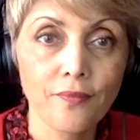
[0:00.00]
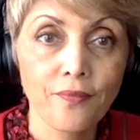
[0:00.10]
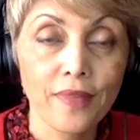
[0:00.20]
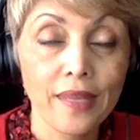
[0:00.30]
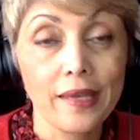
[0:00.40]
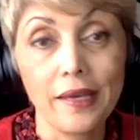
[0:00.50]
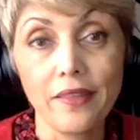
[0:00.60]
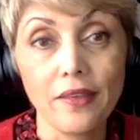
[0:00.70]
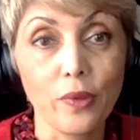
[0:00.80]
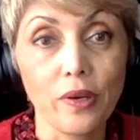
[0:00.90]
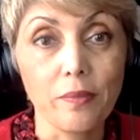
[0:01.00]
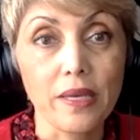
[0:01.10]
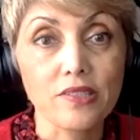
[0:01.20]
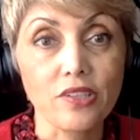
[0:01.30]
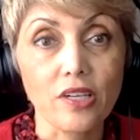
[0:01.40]
I think one of the
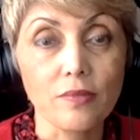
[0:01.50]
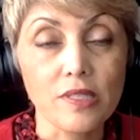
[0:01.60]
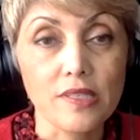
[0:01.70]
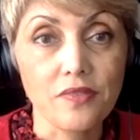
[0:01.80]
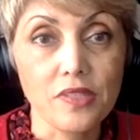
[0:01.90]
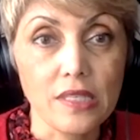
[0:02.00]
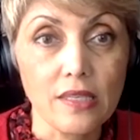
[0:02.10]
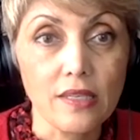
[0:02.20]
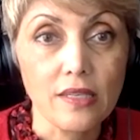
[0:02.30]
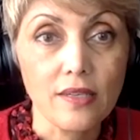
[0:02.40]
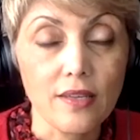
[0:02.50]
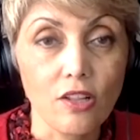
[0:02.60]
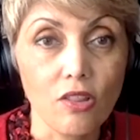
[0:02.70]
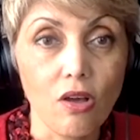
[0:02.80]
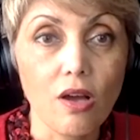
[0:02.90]
best documents I've seen in a
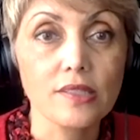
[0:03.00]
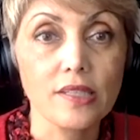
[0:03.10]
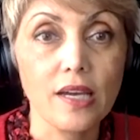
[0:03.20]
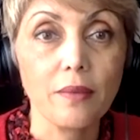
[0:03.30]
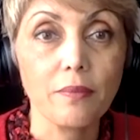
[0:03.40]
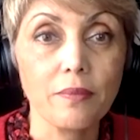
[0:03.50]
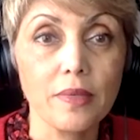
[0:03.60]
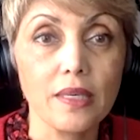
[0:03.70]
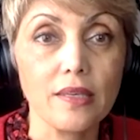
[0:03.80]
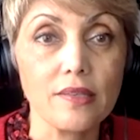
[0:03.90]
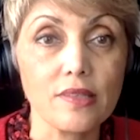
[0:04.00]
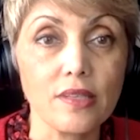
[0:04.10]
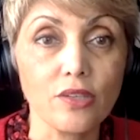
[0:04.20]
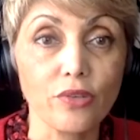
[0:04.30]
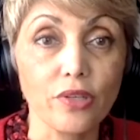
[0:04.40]
long time is
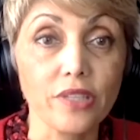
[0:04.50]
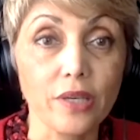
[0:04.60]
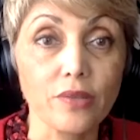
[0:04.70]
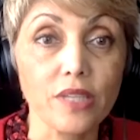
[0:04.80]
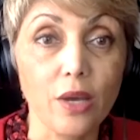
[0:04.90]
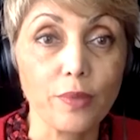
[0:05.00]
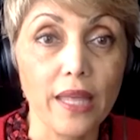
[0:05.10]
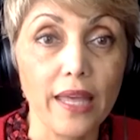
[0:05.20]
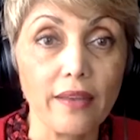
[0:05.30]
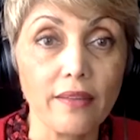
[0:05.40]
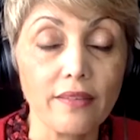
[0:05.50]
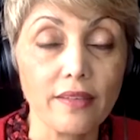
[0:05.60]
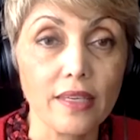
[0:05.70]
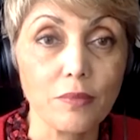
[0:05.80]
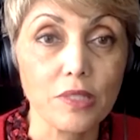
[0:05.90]
the Greater Downtown Plan
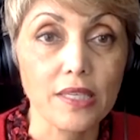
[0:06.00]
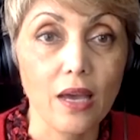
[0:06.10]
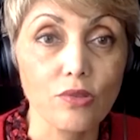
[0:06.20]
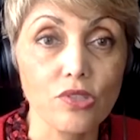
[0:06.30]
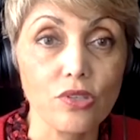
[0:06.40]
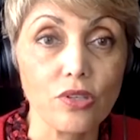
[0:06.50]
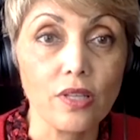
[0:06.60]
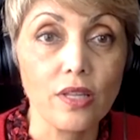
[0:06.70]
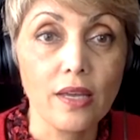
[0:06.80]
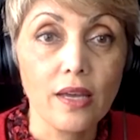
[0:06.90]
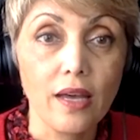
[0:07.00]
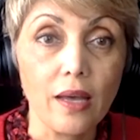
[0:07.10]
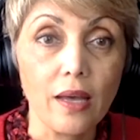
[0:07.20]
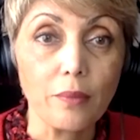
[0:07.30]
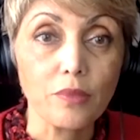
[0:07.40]
that came to council
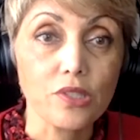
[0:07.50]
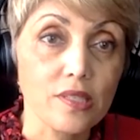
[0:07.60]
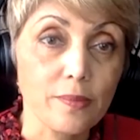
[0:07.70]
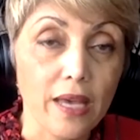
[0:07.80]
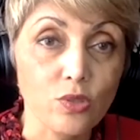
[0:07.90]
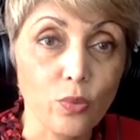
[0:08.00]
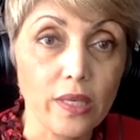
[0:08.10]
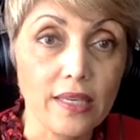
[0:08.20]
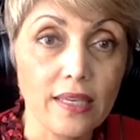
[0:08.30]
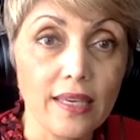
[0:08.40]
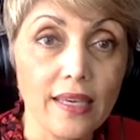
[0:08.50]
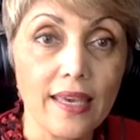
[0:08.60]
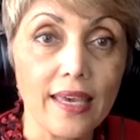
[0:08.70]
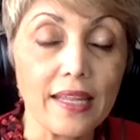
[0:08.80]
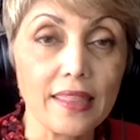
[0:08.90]
just this past week.
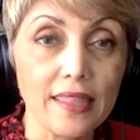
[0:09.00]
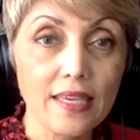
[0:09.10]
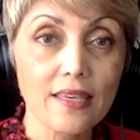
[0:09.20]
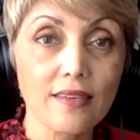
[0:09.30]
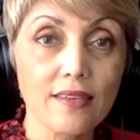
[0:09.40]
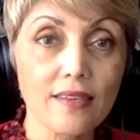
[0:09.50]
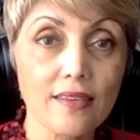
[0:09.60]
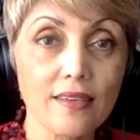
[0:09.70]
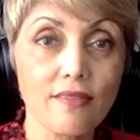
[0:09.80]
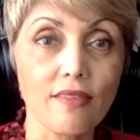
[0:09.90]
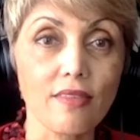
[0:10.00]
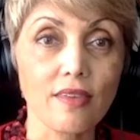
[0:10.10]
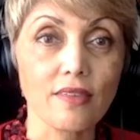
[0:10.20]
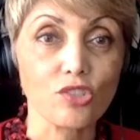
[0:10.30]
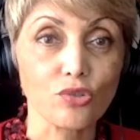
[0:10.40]
And I think the thing
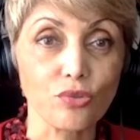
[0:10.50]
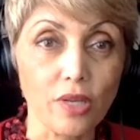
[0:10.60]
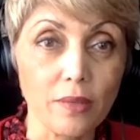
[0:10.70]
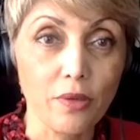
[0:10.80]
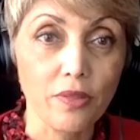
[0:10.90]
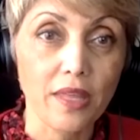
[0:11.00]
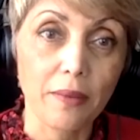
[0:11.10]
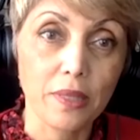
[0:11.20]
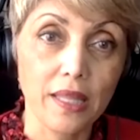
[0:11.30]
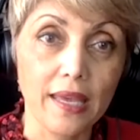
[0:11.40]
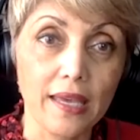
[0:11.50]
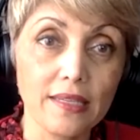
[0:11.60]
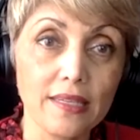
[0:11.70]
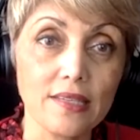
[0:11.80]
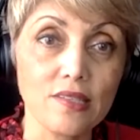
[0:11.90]
that's great about that plan
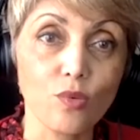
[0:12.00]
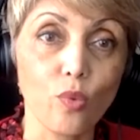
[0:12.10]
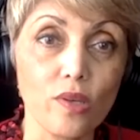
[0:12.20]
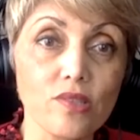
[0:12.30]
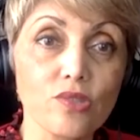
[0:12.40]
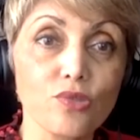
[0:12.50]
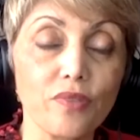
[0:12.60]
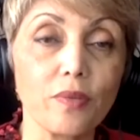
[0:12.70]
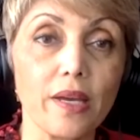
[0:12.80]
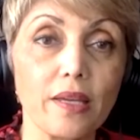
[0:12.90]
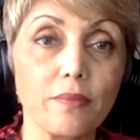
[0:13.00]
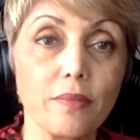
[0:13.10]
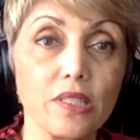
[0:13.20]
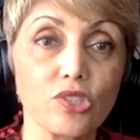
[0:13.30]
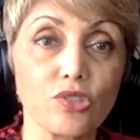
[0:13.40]
is it wasn't driven by
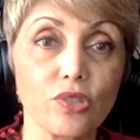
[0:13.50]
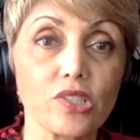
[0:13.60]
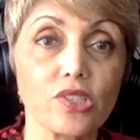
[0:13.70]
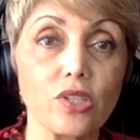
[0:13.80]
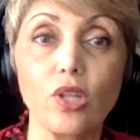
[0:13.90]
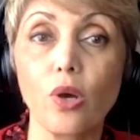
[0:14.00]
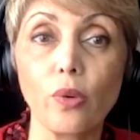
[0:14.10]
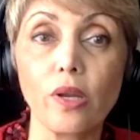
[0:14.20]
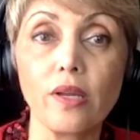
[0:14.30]
administration alone.